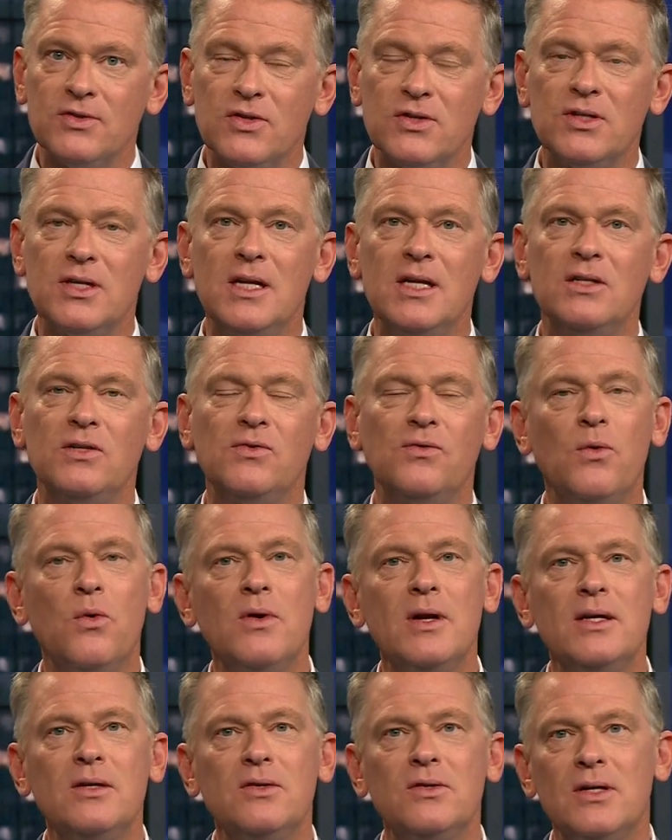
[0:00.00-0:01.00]
the city's
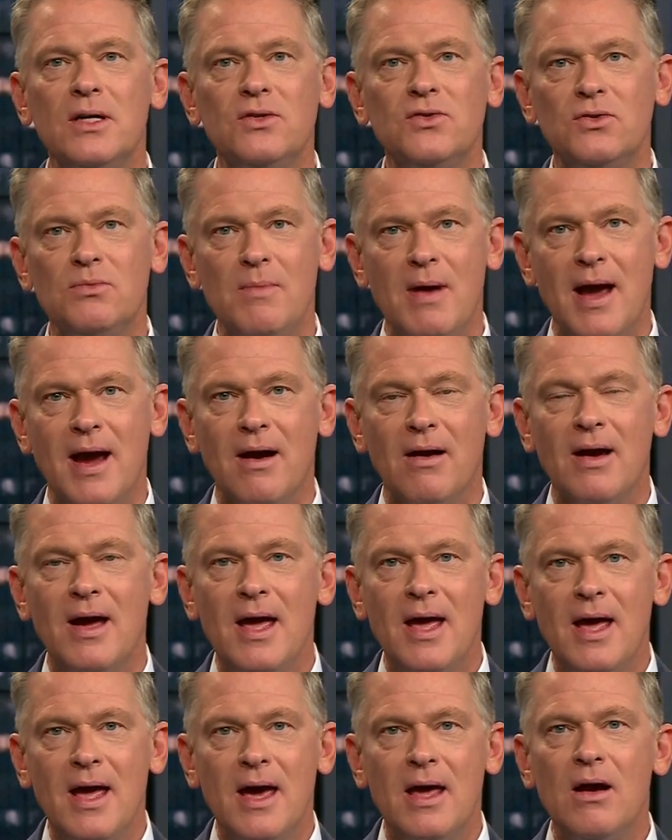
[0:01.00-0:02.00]
46th mayor.
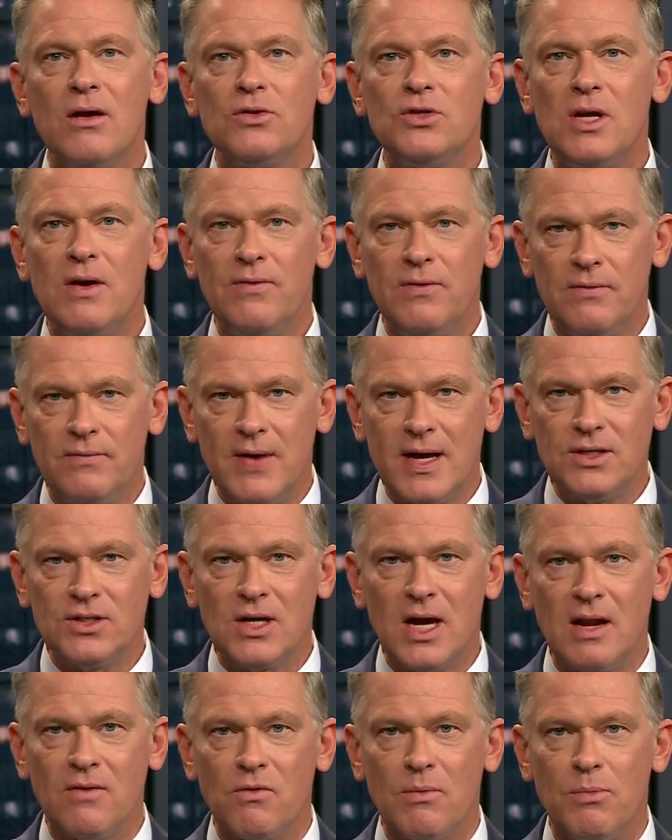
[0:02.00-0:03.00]
And our chief
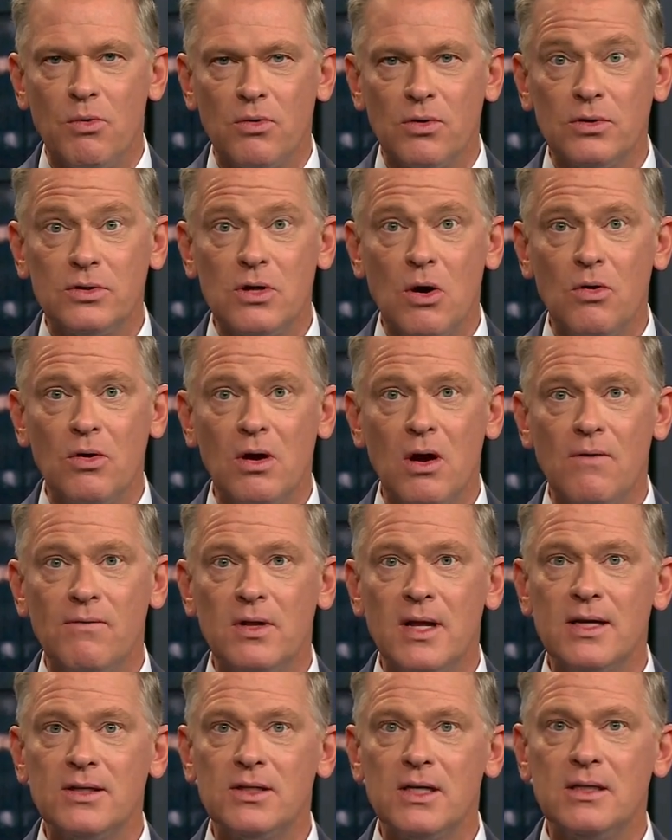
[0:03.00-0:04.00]
investigative reporter, Tony
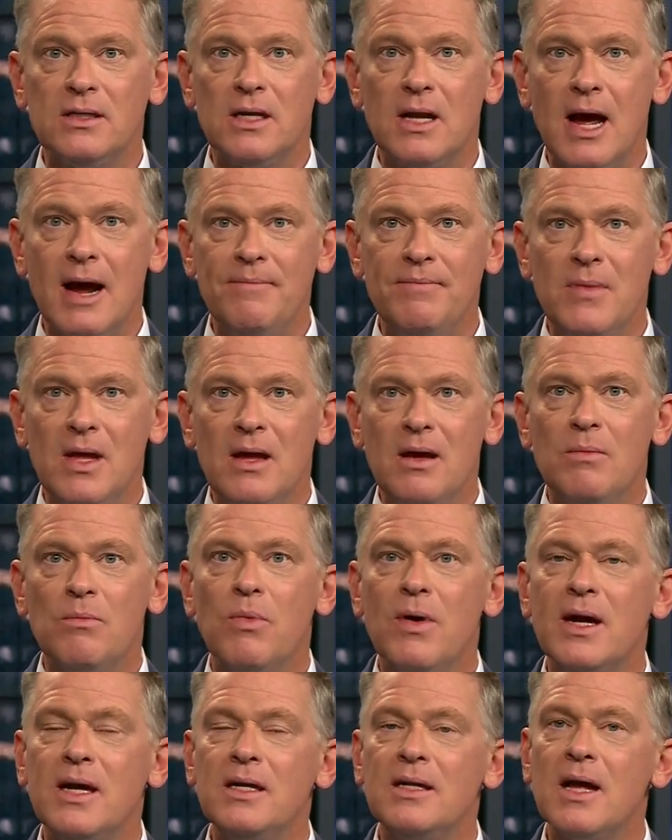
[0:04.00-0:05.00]
Kovaleski, tonight
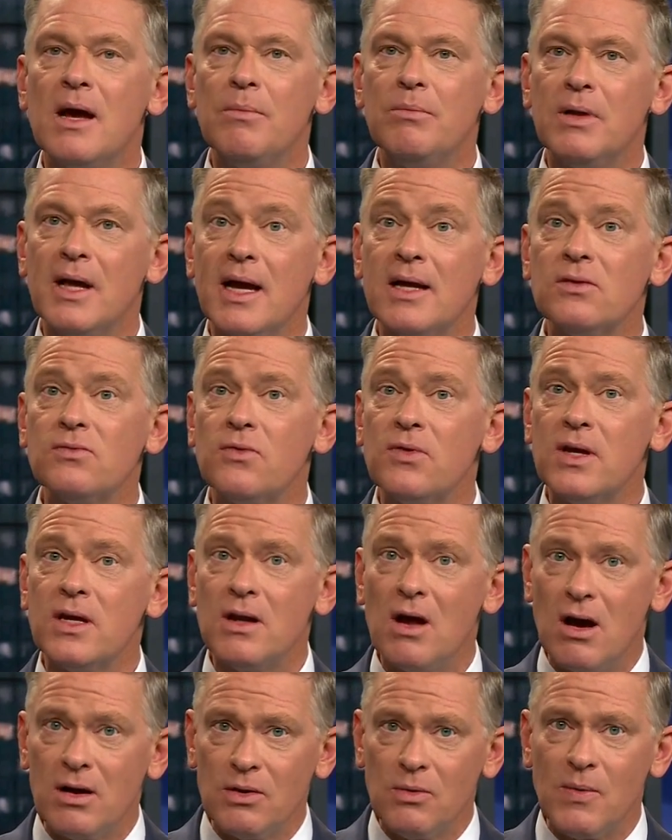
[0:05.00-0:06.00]
breaking down plans for the
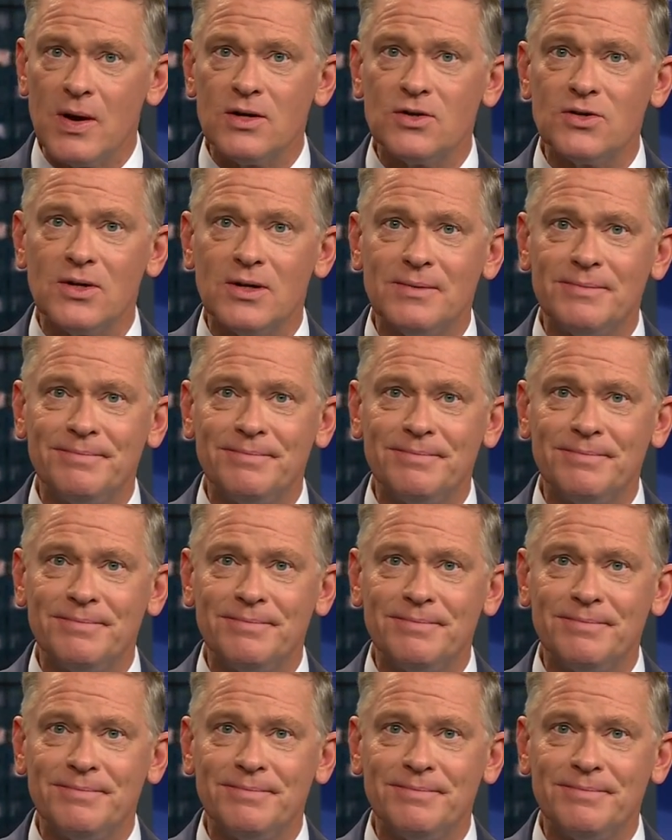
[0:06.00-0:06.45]
inauguration.